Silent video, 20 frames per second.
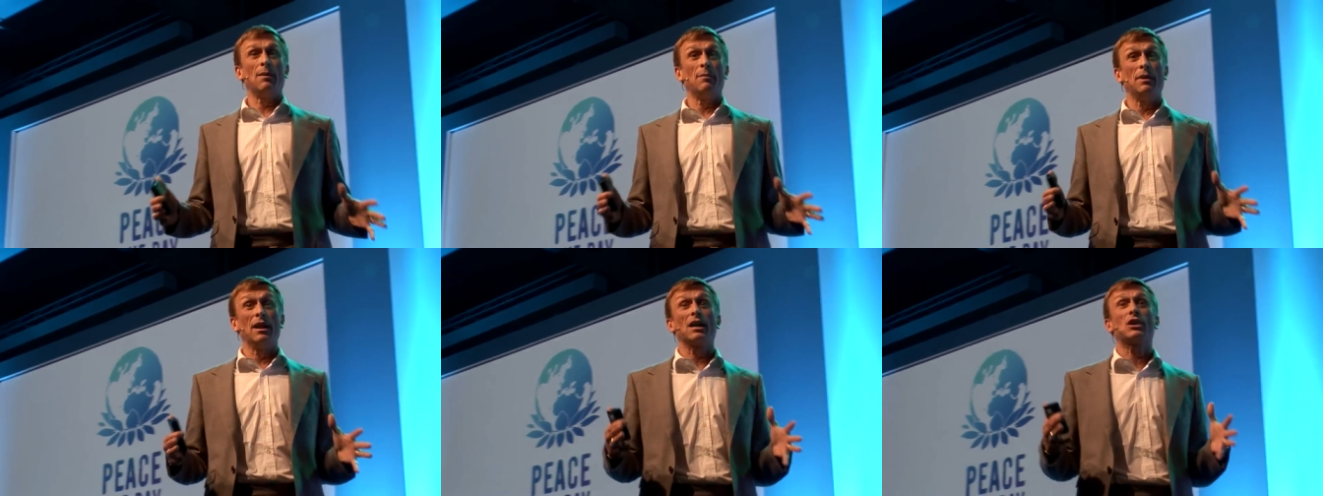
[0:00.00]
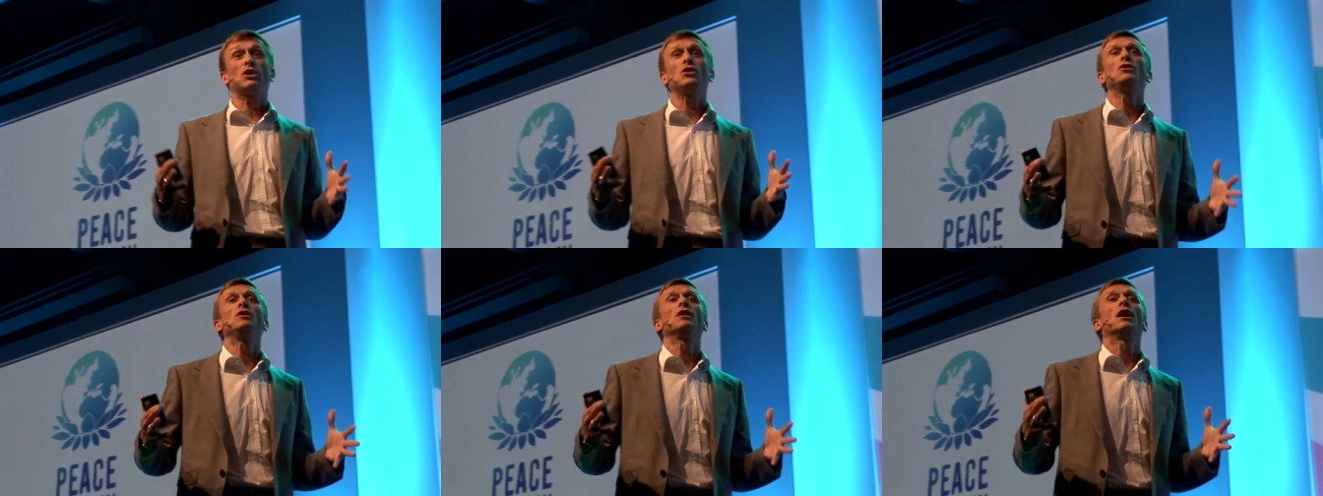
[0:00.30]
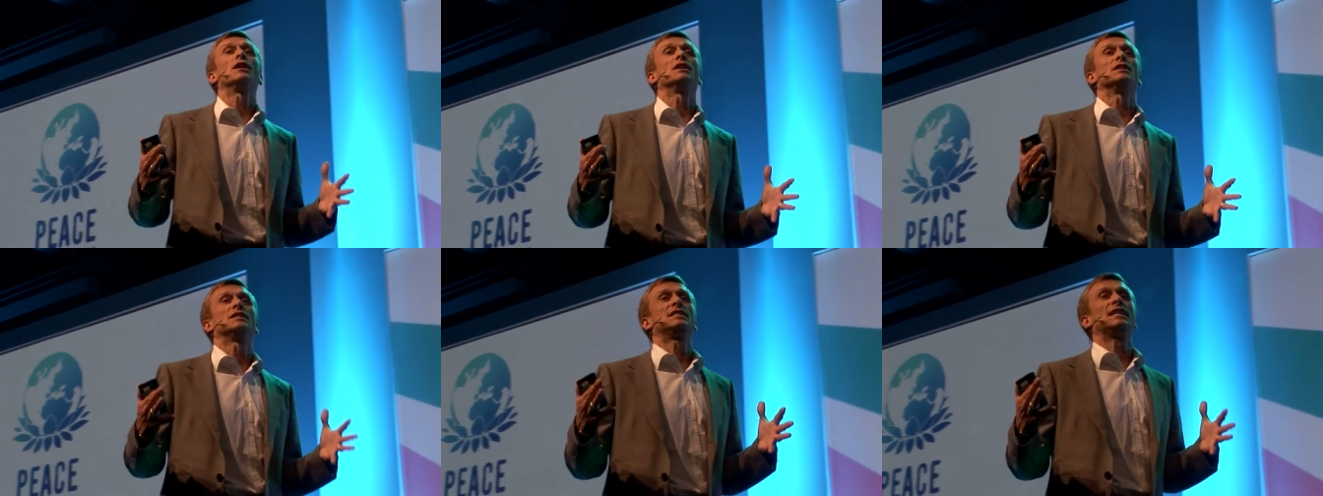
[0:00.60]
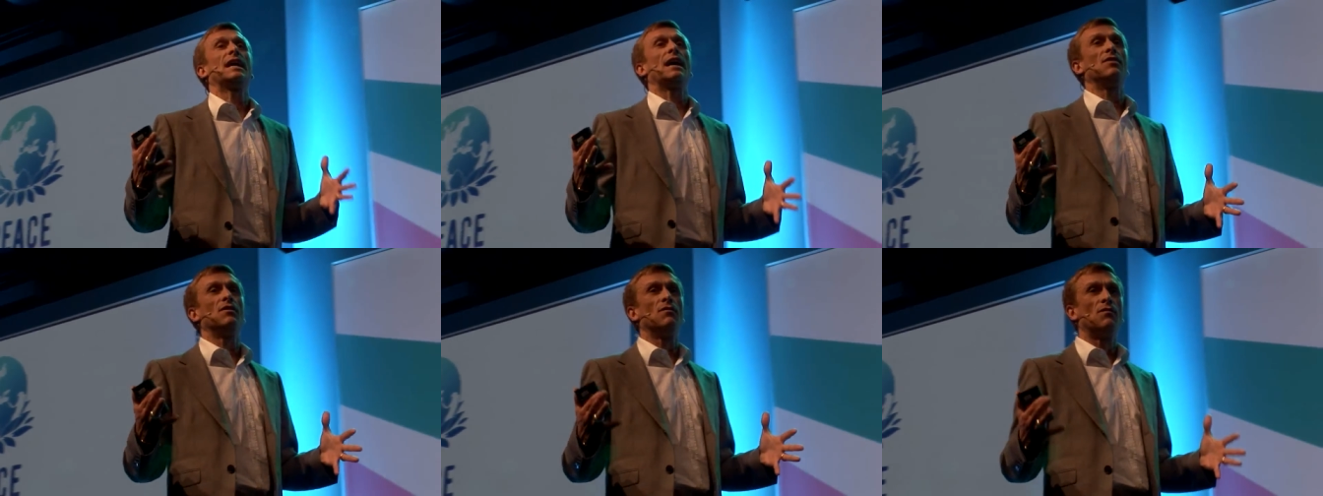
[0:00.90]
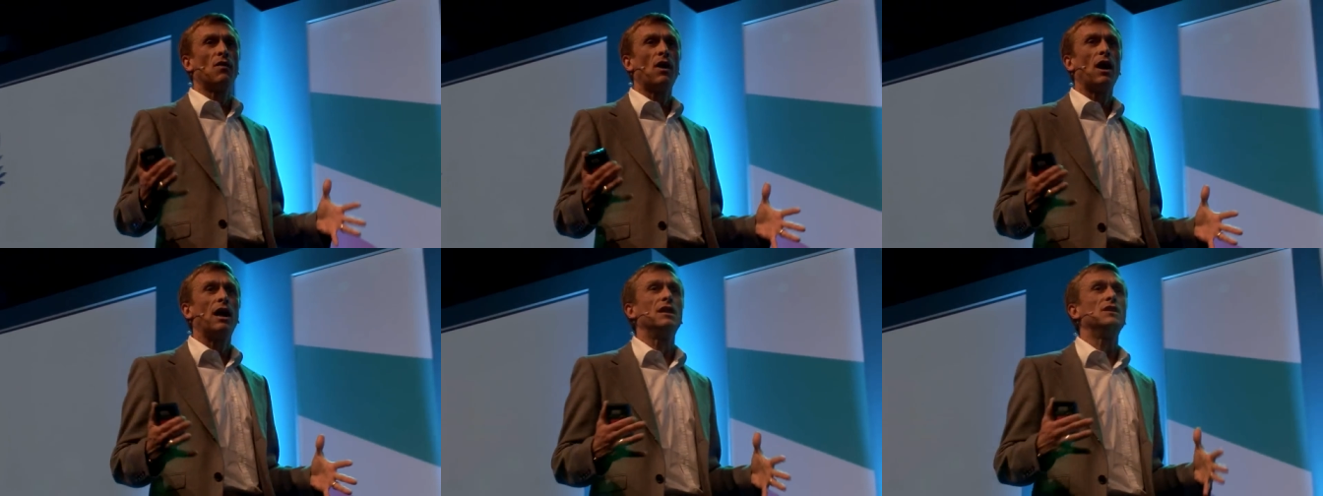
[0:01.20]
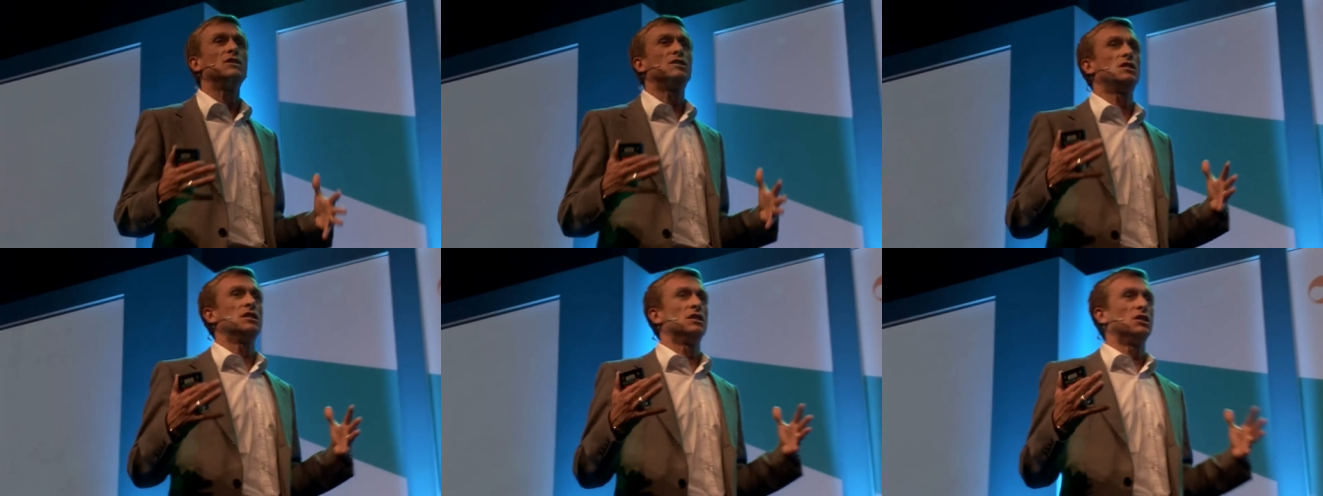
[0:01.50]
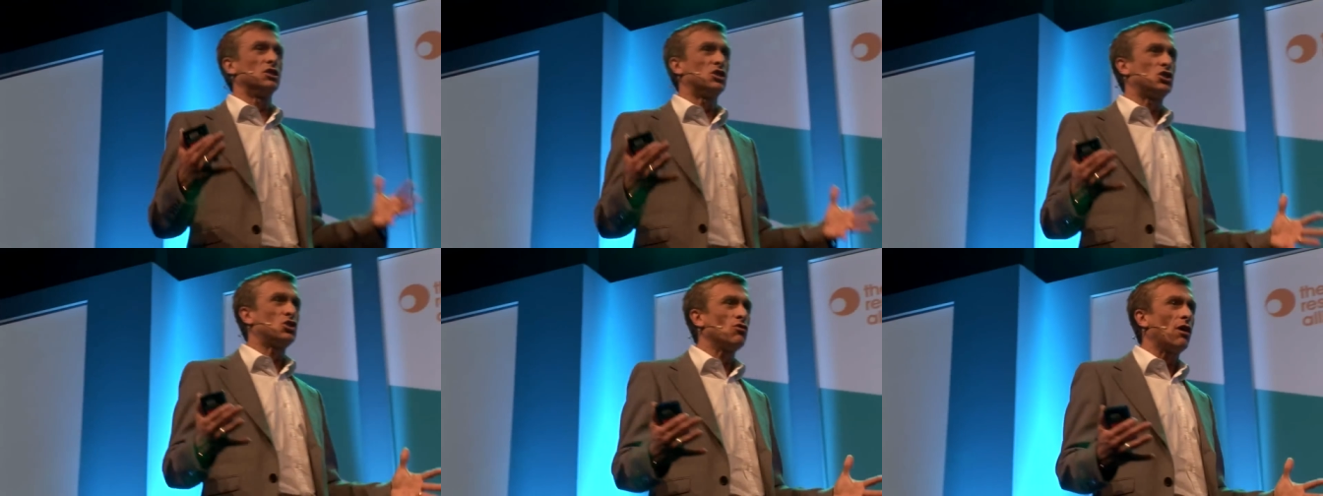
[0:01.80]
I mean, I couldn't understand the violence, the
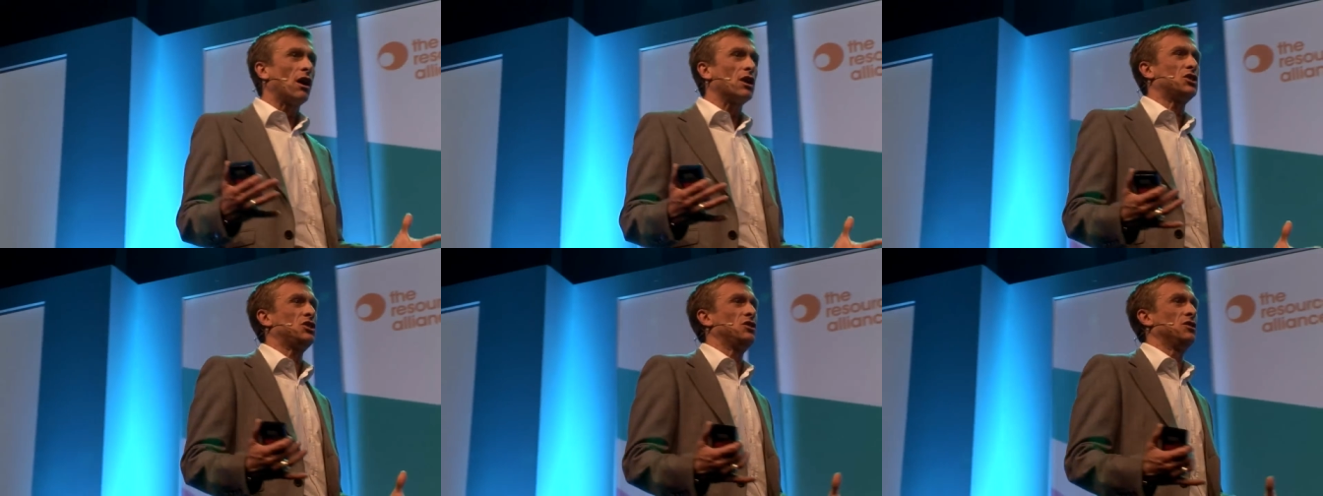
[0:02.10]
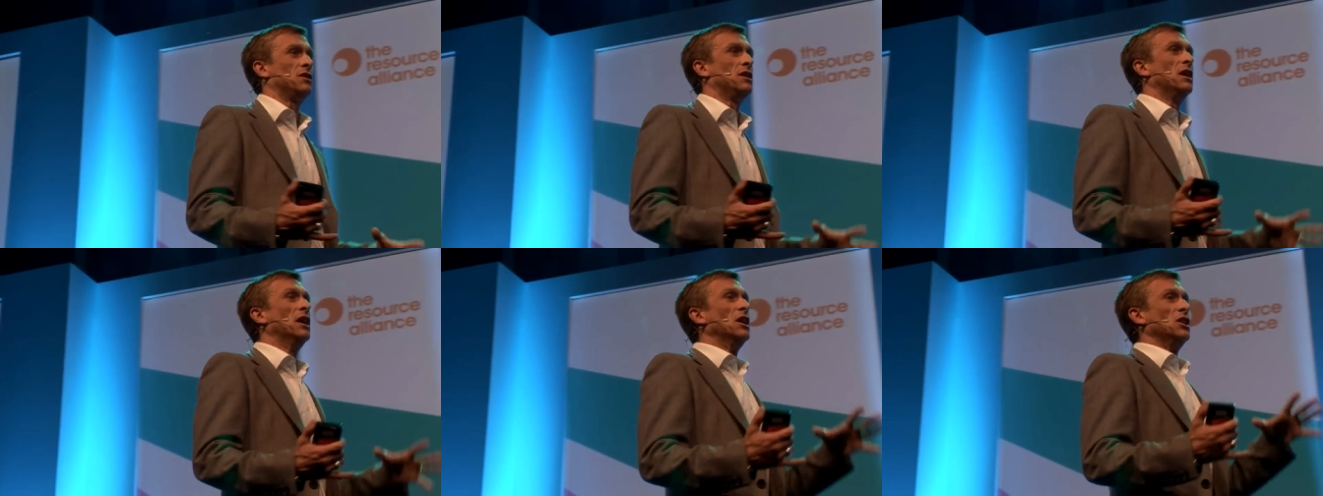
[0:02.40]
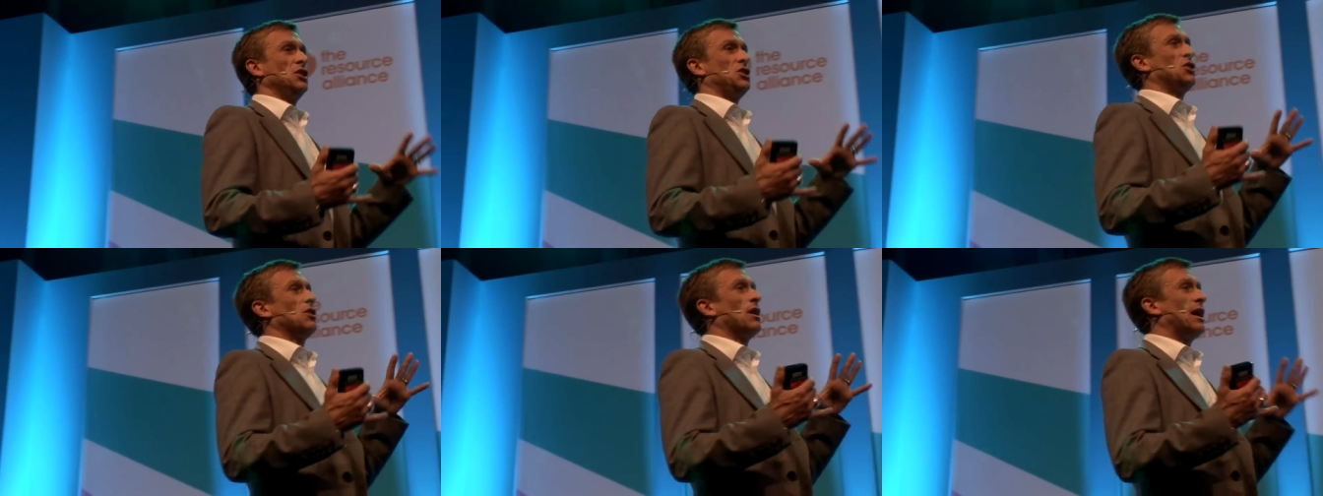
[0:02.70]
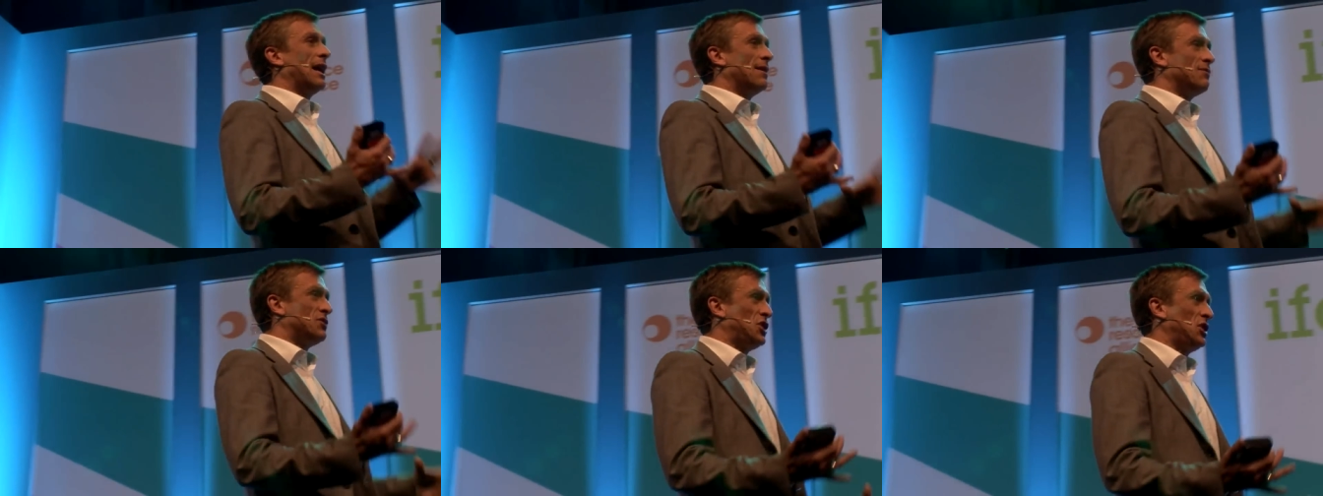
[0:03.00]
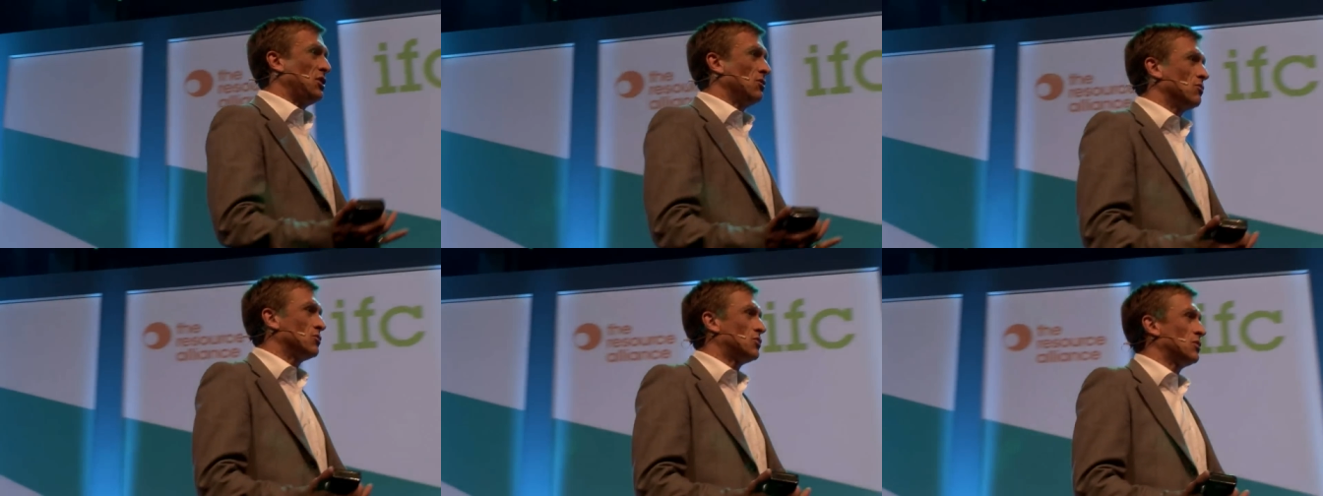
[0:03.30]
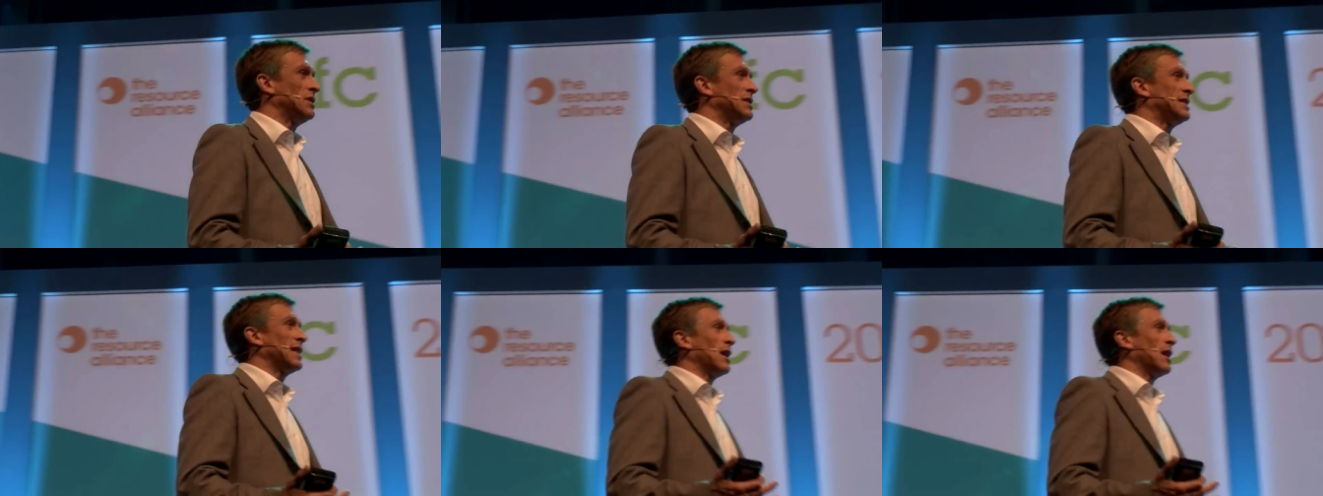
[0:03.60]
destruction. Should I have children? Is